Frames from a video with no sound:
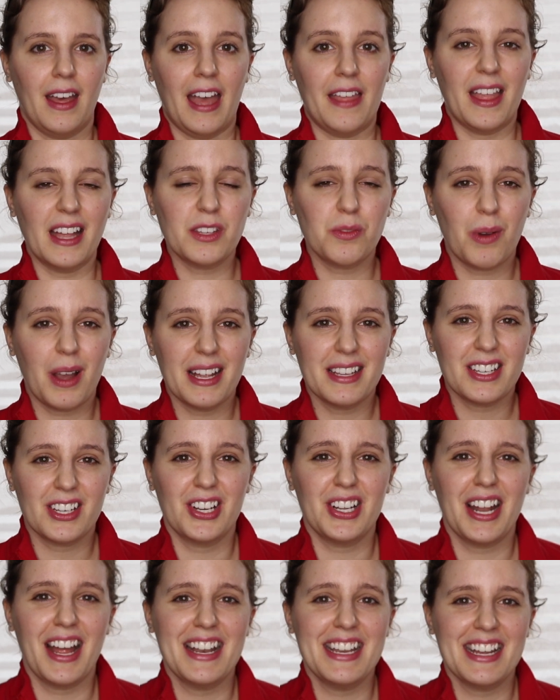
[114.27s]
And that's why it's a
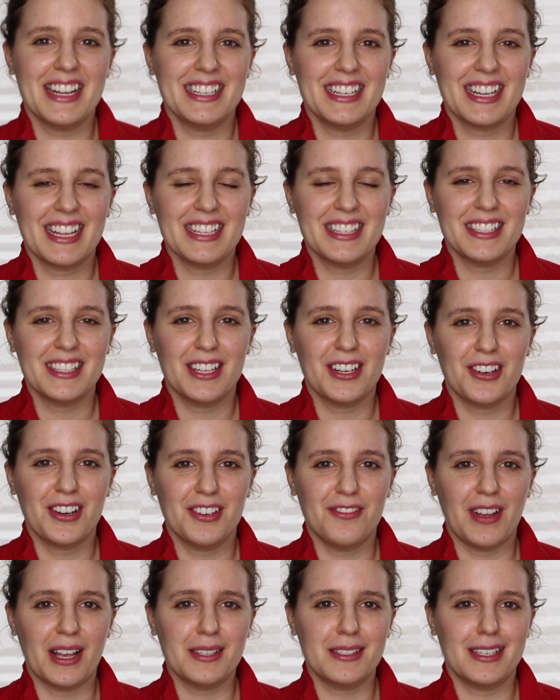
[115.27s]
good idea to consider
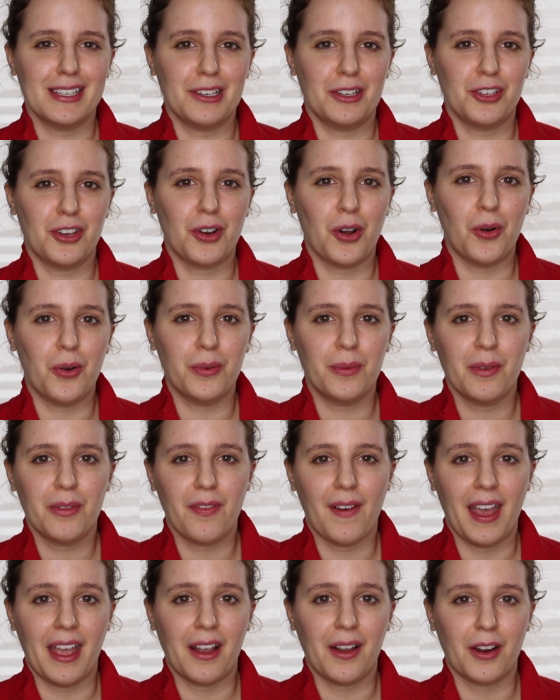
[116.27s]
investing on your own with
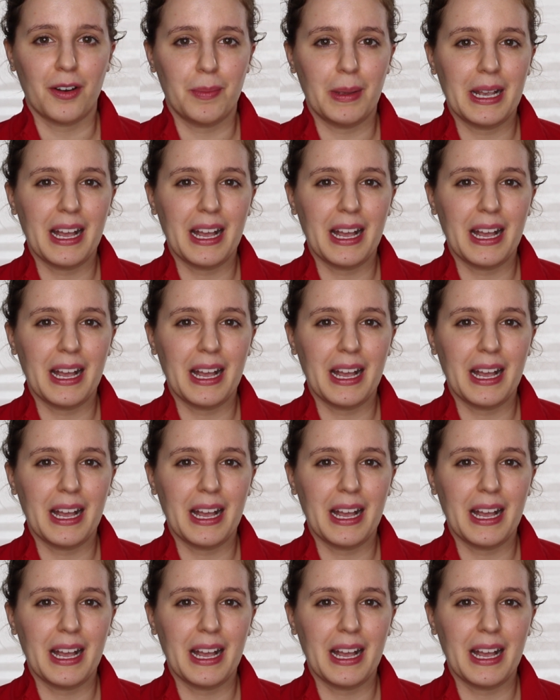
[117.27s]
Vanguard,